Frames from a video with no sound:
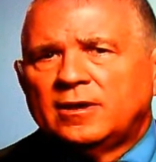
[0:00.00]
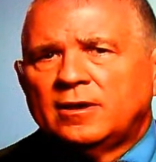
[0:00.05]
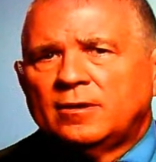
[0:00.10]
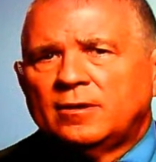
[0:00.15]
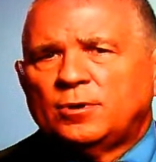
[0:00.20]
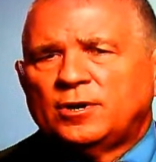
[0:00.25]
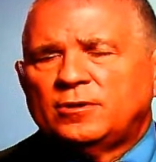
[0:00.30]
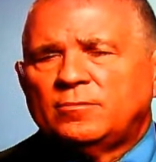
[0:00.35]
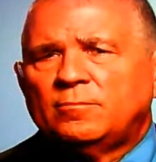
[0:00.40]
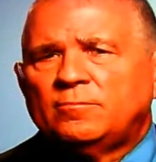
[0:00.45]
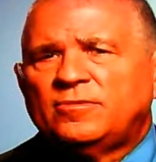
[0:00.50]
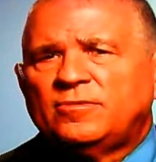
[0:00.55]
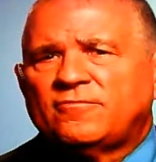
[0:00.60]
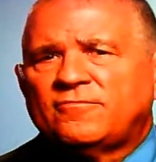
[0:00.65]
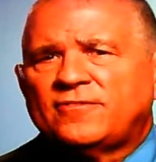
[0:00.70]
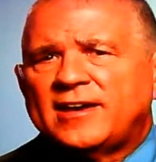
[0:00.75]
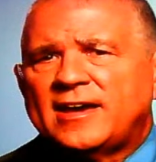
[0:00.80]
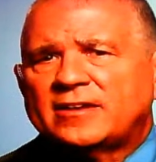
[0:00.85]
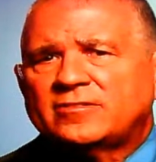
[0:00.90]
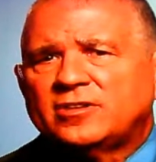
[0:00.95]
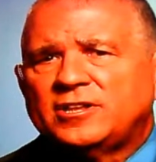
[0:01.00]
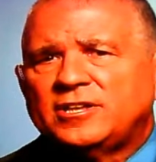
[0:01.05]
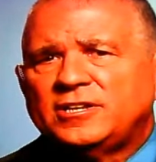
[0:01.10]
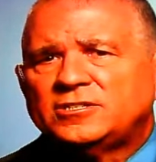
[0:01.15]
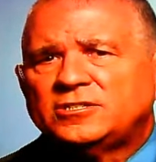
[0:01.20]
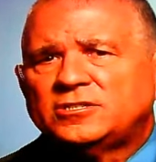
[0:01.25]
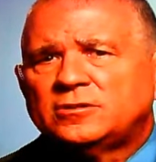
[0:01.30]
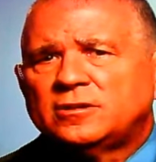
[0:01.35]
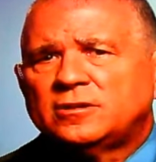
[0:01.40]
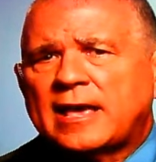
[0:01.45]
But the fact that he
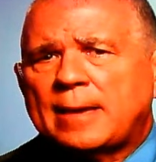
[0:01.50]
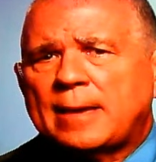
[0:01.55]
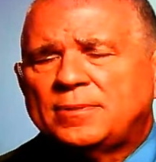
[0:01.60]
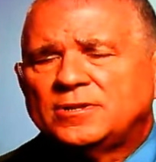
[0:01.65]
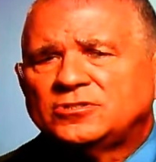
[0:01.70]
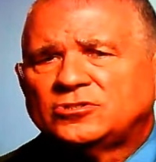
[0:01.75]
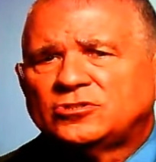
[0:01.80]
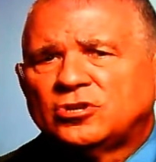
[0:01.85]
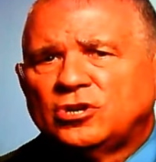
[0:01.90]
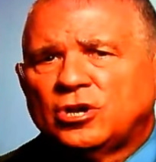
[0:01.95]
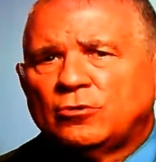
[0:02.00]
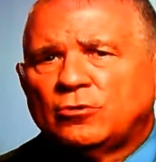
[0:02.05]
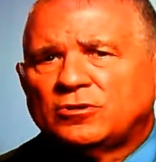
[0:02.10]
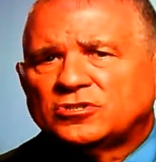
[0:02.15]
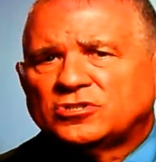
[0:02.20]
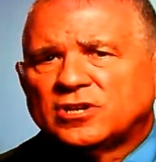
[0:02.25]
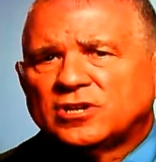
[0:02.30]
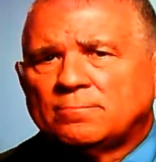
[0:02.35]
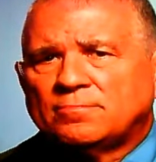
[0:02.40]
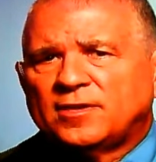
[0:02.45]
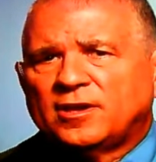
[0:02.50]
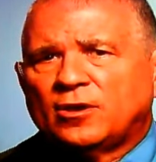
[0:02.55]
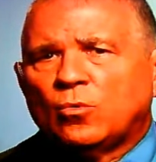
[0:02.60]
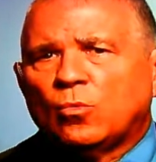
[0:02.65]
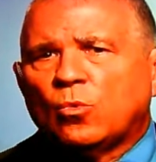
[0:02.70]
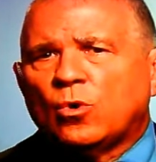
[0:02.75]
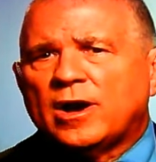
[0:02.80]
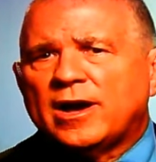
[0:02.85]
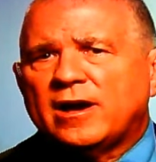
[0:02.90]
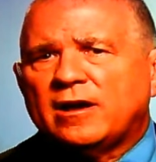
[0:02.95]
happens to notice something
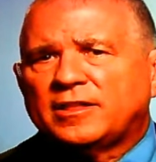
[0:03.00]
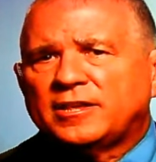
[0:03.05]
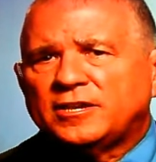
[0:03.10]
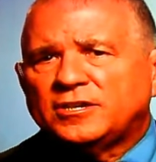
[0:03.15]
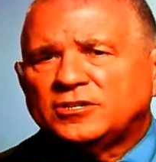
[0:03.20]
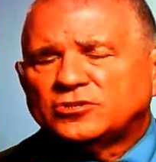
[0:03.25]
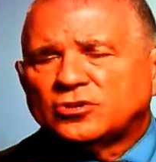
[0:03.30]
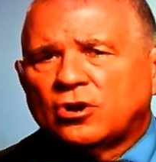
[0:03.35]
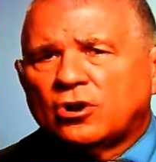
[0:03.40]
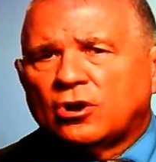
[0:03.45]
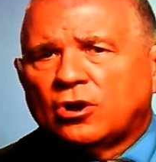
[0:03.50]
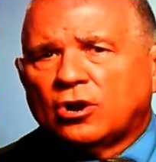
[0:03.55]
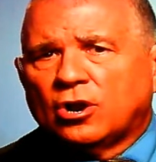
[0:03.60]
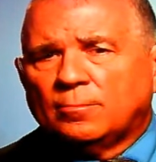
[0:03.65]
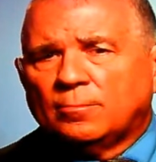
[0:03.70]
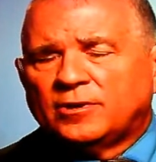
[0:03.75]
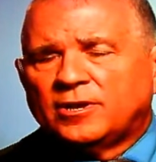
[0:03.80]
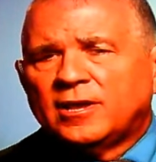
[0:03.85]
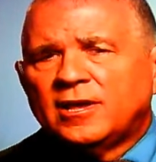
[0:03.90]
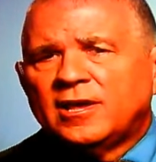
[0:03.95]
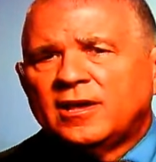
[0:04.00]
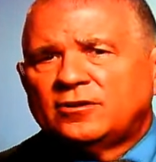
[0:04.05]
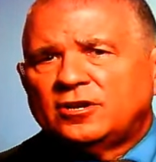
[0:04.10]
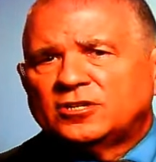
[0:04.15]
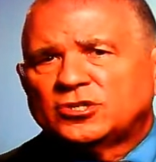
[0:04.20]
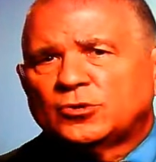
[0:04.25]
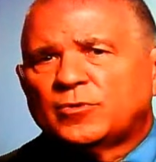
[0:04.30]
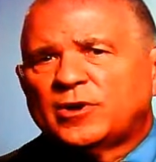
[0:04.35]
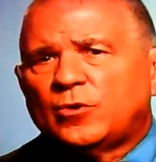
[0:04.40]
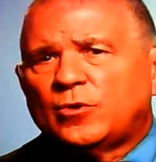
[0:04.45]
while he's armed
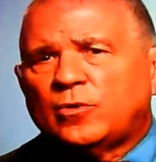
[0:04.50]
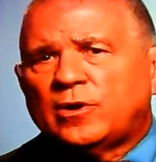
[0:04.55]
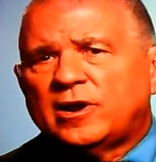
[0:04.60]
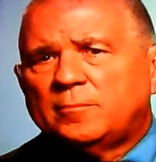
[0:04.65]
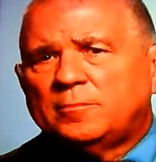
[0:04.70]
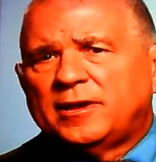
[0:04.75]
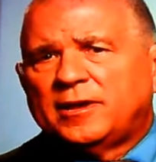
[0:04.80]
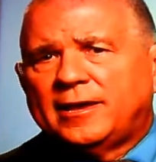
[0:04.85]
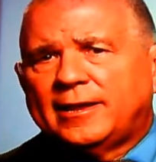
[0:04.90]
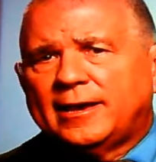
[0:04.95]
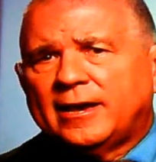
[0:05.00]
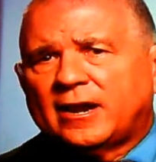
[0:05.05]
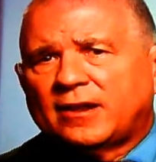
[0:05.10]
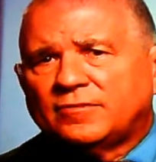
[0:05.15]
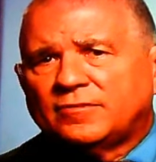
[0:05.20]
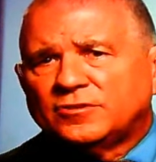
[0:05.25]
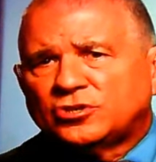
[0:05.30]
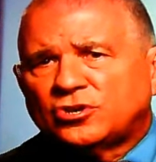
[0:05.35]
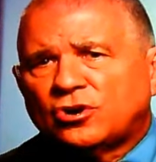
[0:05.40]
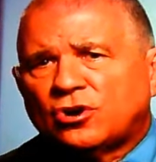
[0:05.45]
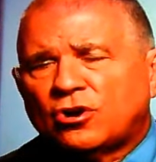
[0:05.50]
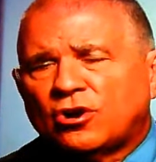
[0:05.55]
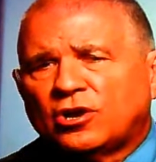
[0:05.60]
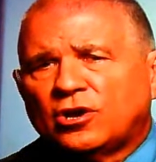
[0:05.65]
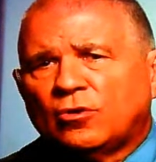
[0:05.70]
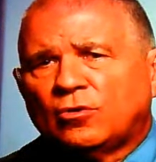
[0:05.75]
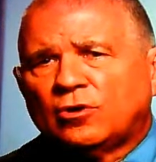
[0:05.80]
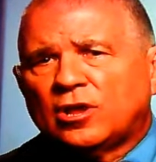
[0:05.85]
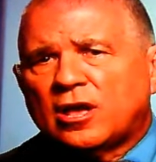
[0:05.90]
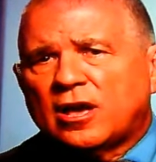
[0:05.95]
doesn't require him to get out of his car, go
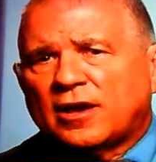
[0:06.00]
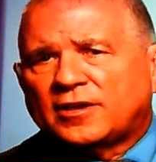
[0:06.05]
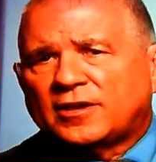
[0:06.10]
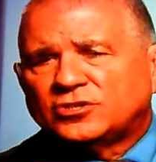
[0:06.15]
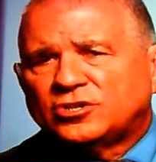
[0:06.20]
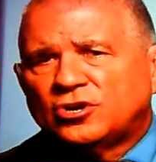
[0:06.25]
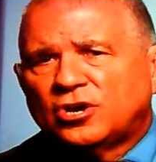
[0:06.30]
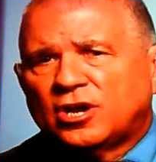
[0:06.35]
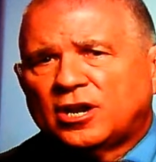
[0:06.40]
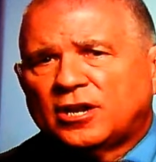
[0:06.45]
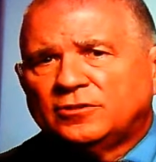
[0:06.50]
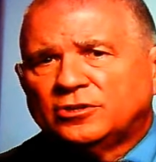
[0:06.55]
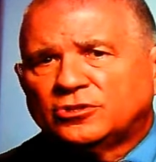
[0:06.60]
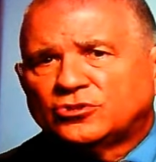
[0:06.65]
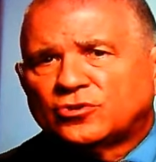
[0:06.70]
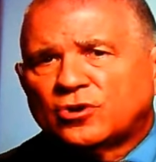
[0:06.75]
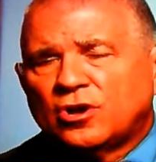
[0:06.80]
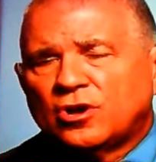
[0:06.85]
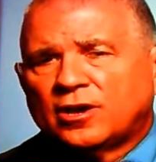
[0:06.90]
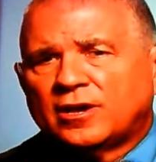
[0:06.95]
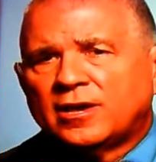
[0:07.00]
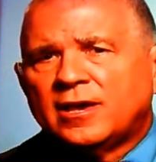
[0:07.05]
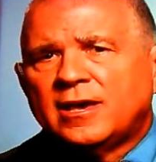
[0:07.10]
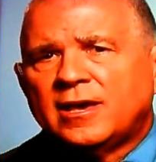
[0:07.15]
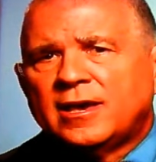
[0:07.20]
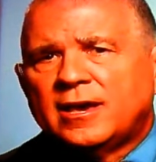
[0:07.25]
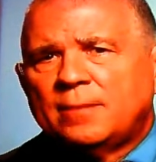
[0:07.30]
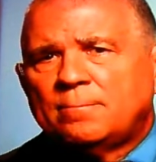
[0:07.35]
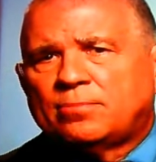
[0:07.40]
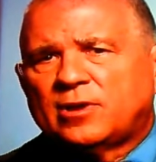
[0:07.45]
lock his gun in the trunk,
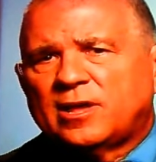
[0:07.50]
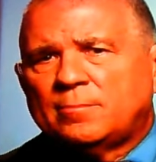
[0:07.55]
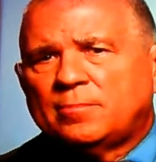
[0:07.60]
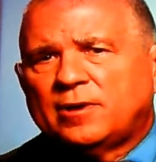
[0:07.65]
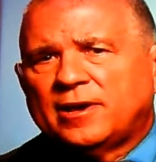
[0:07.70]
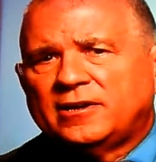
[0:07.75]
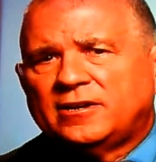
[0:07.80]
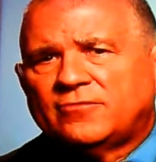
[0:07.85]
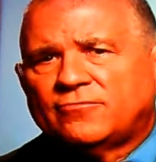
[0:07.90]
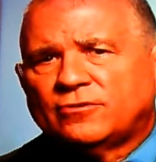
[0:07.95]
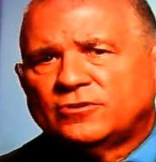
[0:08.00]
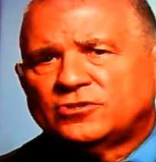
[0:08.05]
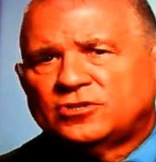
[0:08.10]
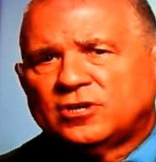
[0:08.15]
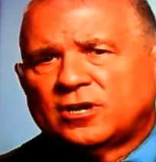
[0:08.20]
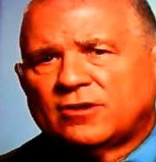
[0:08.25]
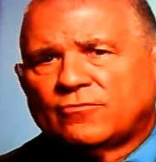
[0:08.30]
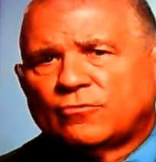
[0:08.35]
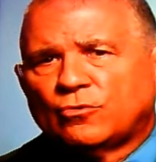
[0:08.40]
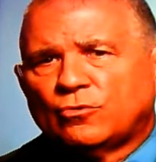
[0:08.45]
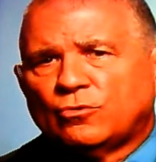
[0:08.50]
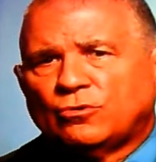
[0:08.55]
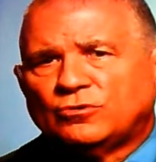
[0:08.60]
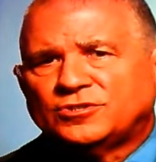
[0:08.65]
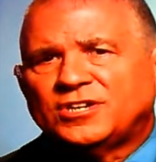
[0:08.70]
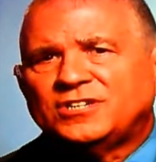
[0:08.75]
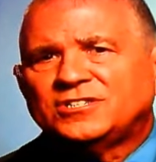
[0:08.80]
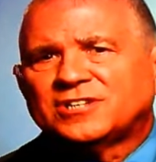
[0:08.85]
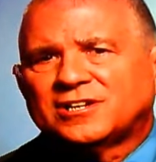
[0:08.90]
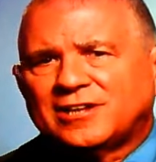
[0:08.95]
and play by a different set of rules.
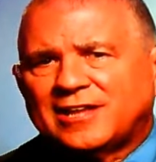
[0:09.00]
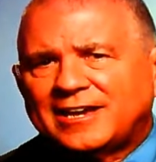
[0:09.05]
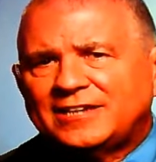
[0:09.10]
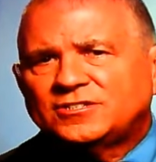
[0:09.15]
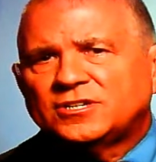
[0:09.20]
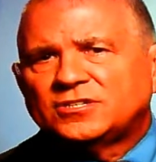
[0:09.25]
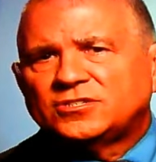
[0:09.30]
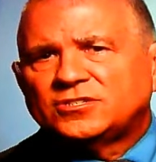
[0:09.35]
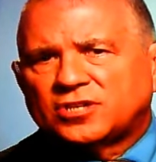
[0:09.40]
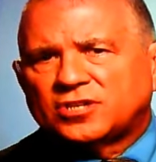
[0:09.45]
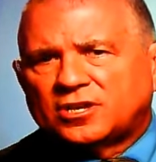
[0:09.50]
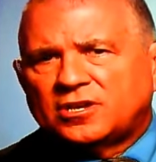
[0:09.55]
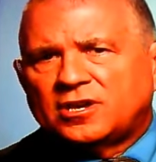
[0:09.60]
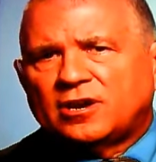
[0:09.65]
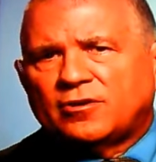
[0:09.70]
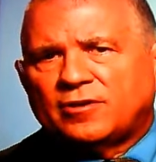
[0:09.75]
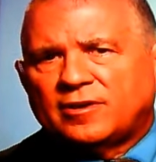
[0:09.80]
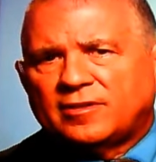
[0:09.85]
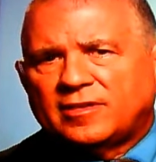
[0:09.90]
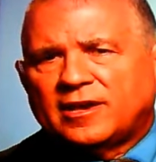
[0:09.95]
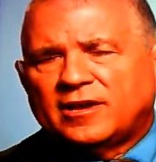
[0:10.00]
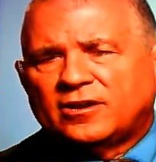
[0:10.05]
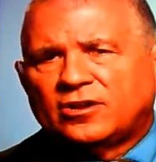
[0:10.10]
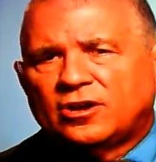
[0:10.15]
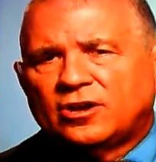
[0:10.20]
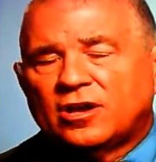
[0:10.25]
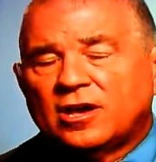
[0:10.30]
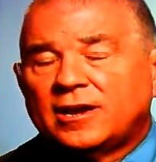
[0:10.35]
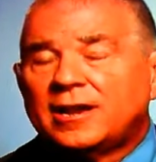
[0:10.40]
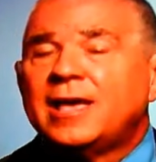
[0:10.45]
He's licensed to carry that
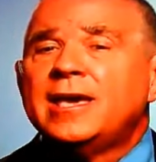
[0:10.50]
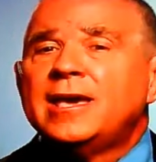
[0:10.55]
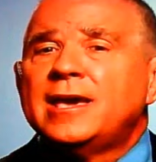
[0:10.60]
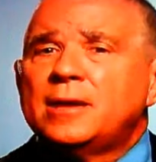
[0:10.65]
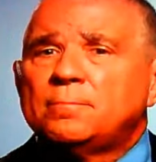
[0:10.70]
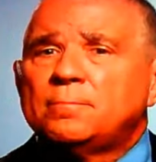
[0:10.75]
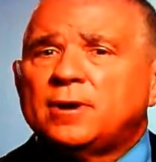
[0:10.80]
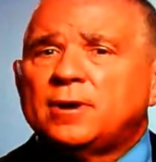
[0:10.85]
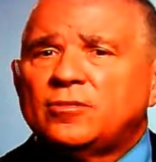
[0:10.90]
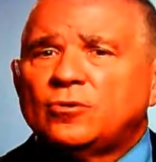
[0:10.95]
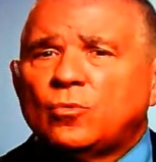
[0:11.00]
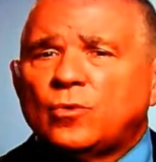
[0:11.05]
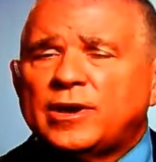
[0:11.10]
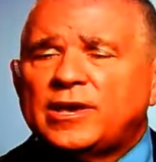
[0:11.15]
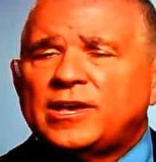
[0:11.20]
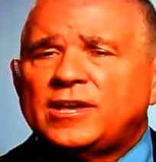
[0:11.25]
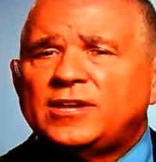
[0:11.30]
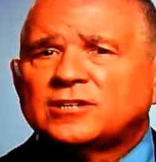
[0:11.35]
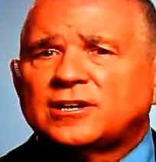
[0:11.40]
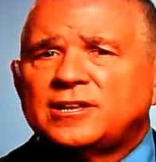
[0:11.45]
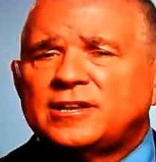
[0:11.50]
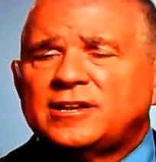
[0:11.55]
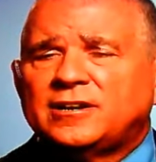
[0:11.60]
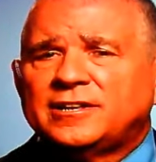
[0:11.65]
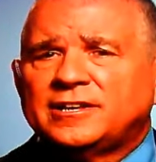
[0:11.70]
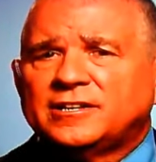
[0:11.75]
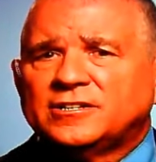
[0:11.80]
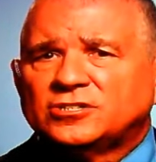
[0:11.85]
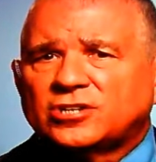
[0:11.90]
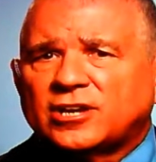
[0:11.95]
gun, and by the way, he's legally
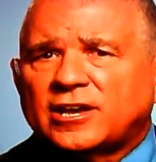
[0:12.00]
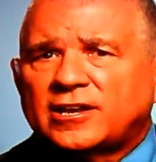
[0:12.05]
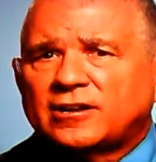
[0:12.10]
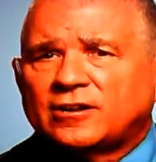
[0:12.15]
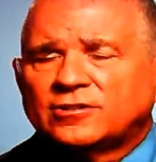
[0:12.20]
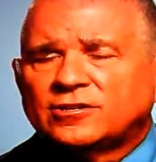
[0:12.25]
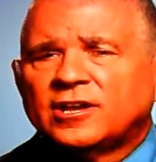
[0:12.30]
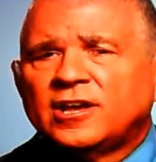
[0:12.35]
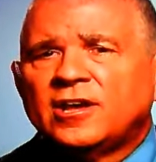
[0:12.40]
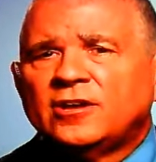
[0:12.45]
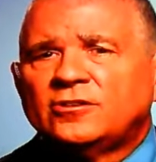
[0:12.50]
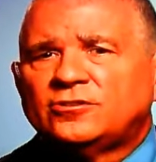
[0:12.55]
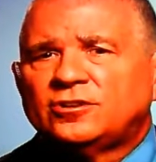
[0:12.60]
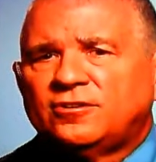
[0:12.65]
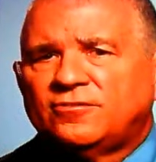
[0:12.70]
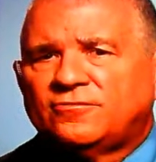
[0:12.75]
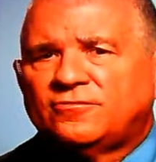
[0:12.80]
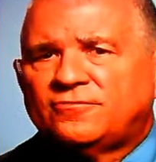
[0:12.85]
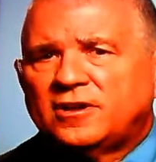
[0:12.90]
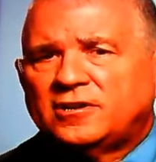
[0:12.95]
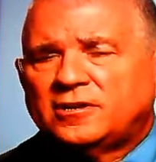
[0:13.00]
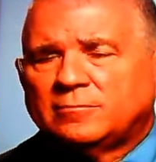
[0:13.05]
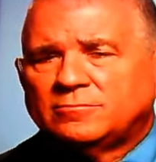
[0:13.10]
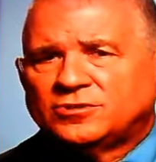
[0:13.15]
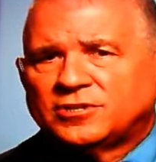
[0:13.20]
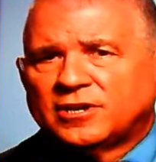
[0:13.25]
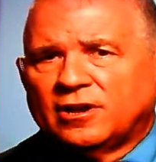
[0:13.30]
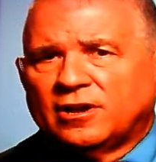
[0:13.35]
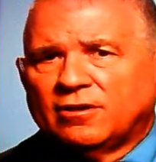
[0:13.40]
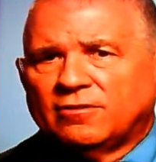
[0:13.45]
entitled to defend
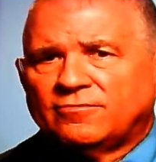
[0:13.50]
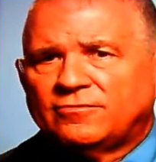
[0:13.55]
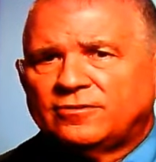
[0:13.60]
himself.